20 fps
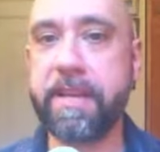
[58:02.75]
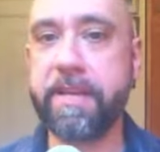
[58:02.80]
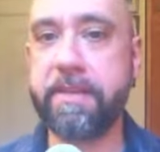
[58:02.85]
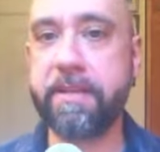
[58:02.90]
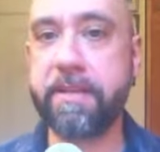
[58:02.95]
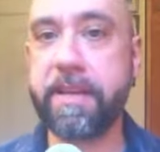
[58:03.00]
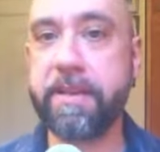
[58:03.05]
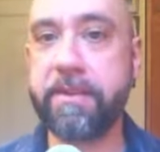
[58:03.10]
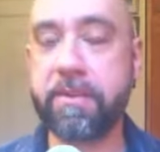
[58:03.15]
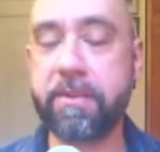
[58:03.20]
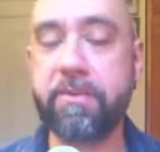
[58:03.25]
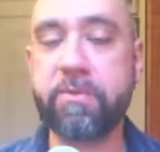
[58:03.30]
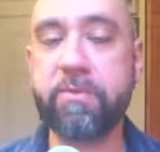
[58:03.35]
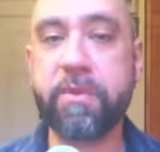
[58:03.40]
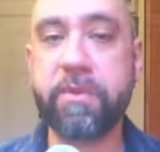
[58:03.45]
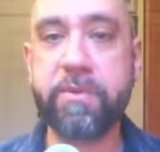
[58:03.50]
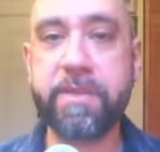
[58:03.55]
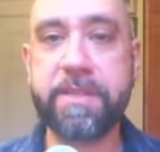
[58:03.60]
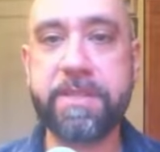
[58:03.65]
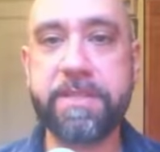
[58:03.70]
later
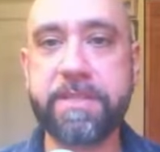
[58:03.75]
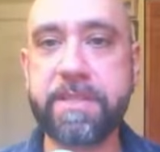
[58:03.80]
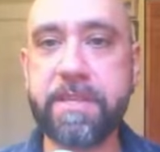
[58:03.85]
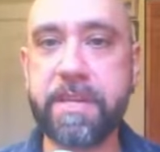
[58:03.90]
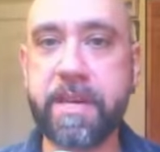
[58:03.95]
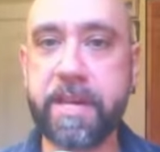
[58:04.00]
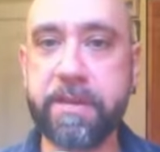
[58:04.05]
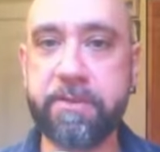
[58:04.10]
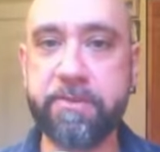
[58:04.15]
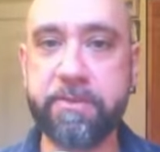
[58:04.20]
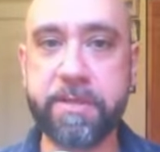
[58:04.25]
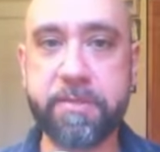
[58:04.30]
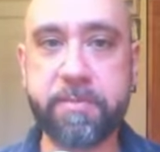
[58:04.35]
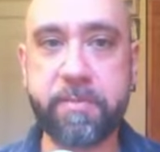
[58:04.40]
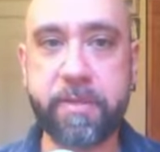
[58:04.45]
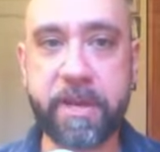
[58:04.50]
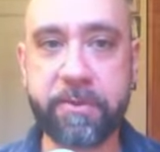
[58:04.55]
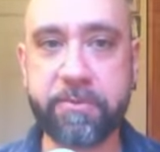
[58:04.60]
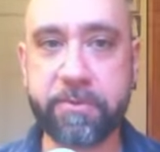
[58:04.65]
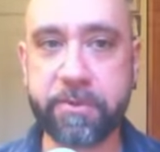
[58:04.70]
when we see Henry's
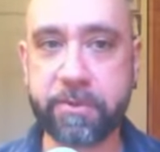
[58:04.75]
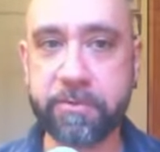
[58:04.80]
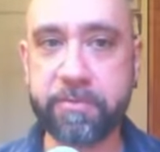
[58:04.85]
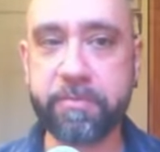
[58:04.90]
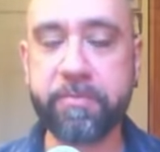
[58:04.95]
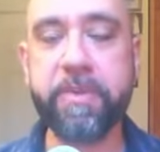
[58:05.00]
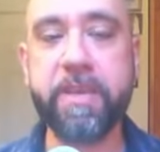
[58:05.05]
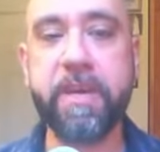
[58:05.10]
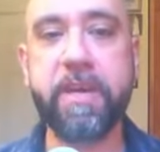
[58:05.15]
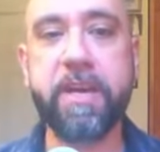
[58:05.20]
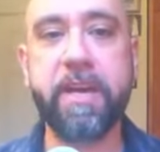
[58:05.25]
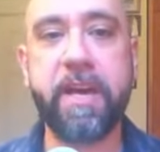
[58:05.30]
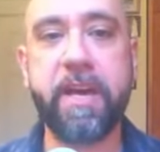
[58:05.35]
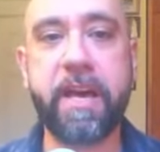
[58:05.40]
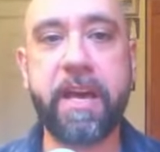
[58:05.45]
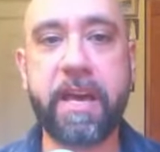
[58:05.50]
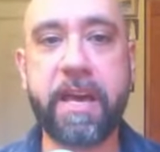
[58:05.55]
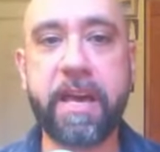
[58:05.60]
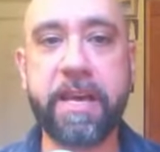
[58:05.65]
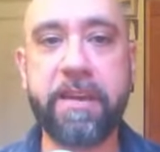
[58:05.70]
bedroom.
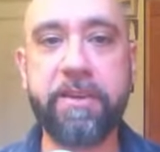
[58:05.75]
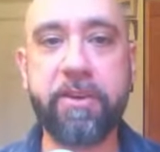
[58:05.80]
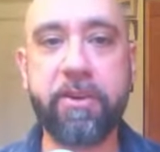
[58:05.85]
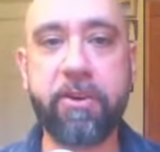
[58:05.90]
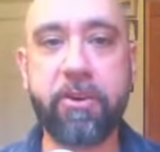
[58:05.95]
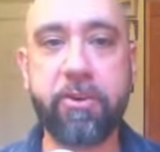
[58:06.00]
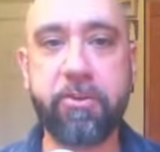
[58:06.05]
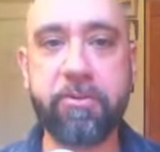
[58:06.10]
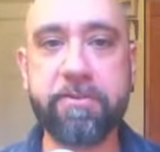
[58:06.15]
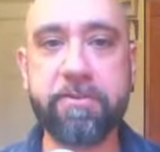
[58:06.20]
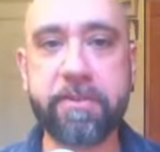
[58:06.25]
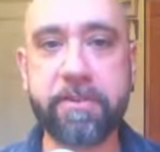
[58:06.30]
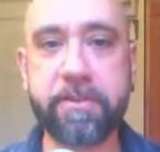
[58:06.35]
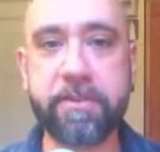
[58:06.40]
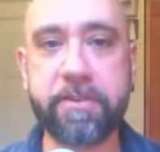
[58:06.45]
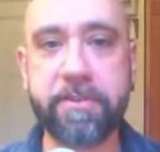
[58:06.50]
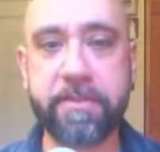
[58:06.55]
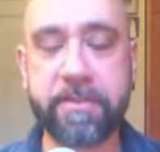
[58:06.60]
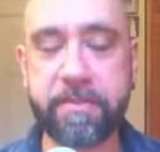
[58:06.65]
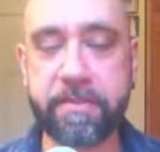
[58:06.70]
And
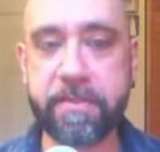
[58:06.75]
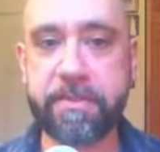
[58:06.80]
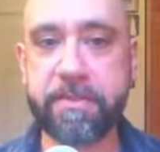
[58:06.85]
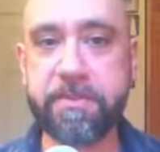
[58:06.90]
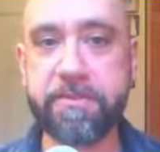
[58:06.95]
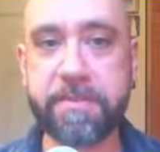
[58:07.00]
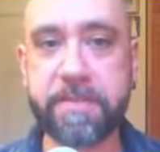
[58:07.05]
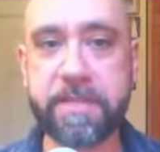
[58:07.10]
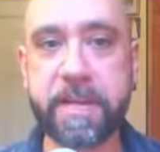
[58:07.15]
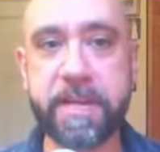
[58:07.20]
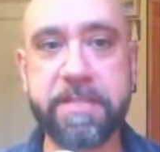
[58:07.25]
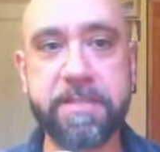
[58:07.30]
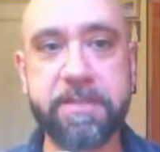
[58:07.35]
over the two sides of